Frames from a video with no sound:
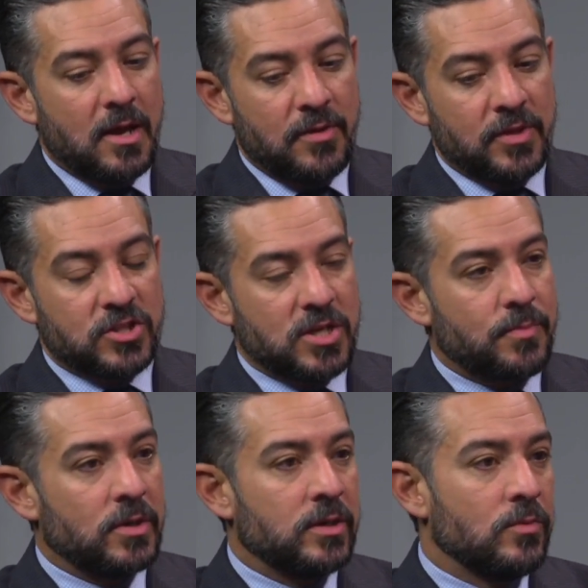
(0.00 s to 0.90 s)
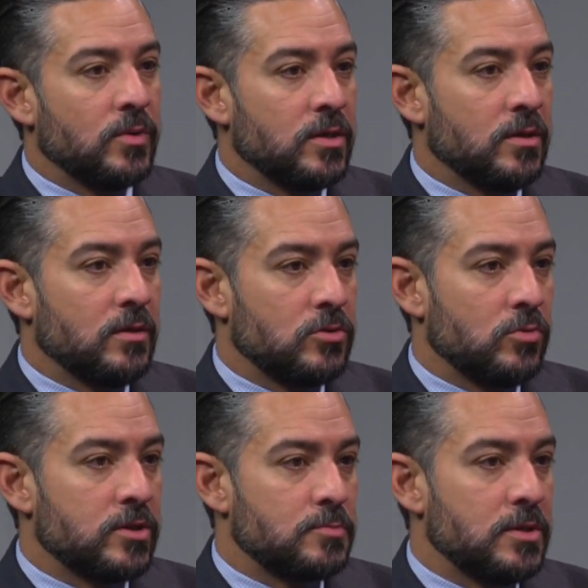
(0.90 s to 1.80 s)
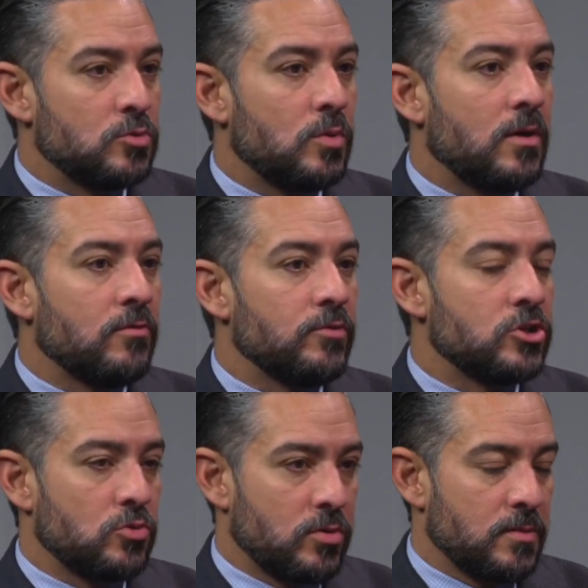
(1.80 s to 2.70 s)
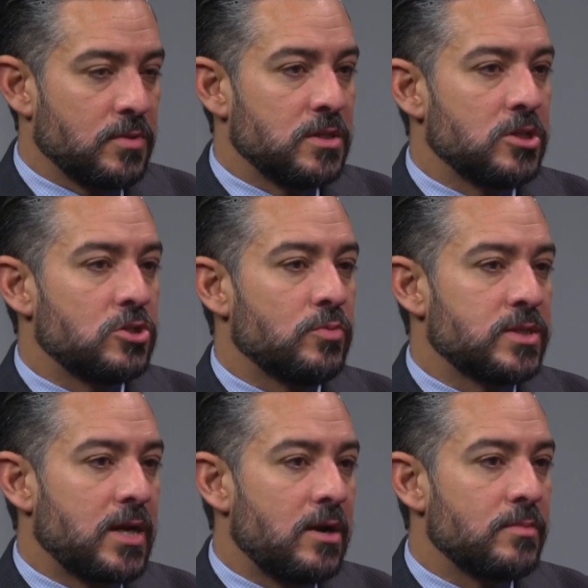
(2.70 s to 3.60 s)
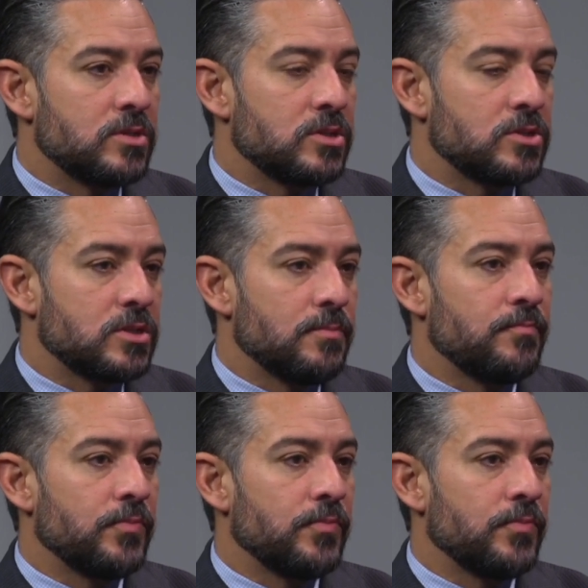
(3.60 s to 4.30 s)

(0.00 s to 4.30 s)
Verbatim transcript: And then separately, we through SB 12, we shored up the teacher retirement system